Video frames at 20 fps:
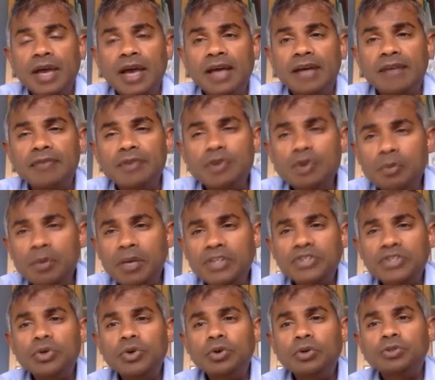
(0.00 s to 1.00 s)
And if you
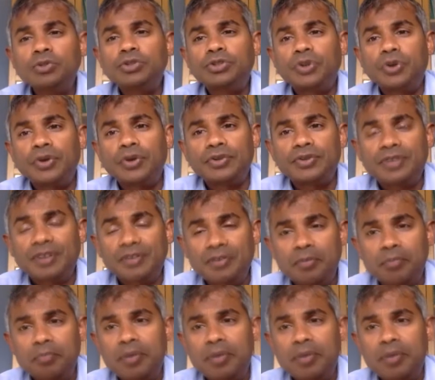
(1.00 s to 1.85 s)
imagine all joints have a